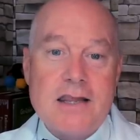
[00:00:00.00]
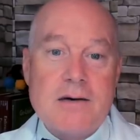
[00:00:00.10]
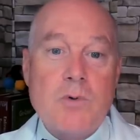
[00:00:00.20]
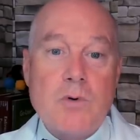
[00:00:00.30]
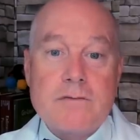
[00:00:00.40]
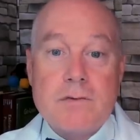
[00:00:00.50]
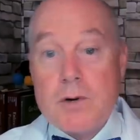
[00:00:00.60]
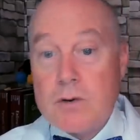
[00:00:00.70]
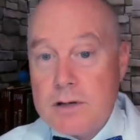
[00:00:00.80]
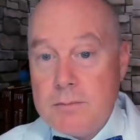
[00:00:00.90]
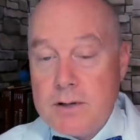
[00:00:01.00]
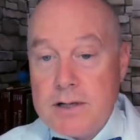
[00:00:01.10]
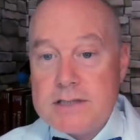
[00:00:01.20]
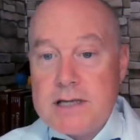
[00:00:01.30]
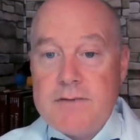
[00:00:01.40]
the more remote
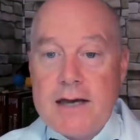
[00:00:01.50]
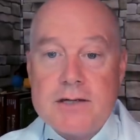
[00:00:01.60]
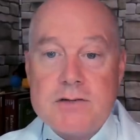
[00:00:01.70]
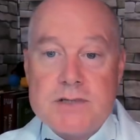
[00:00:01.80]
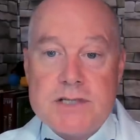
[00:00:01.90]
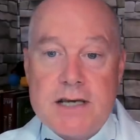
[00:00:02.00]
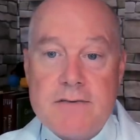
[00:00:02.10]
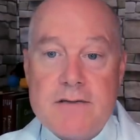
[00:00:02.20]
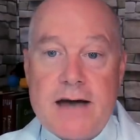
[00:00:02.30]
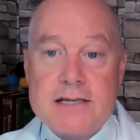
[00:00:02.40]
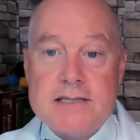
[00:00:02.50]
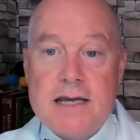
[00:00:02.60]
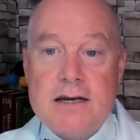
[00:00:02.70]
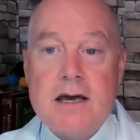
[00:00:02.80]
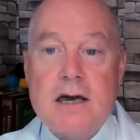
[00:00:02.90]
communities have yet to receive the
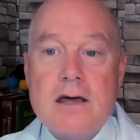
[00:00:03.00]
vaccine,